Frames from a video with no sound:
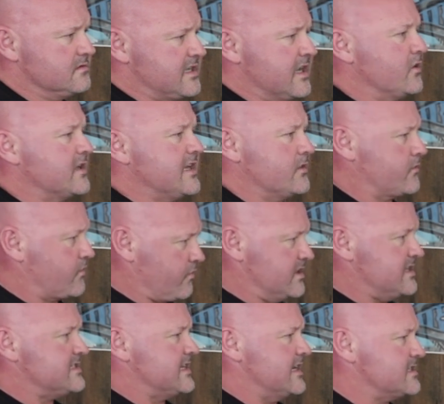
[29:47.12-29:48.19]
can I get
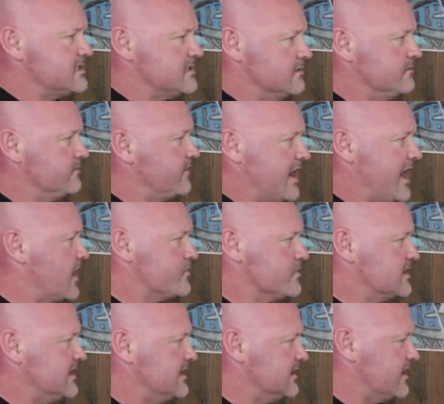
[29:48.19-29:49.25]
3 sets of
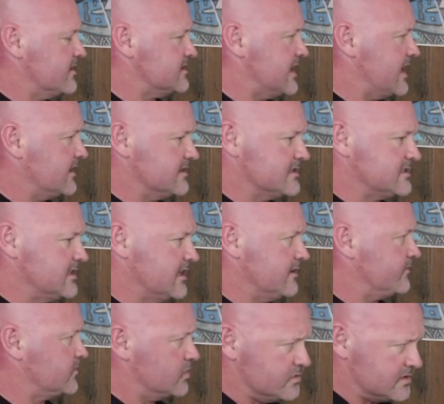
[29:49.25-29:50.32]
100 kilos out instead
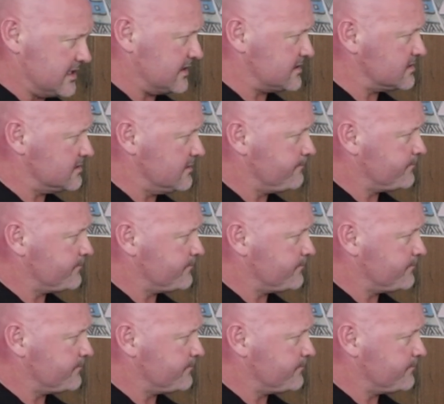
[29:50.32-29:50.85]
of 2 sets?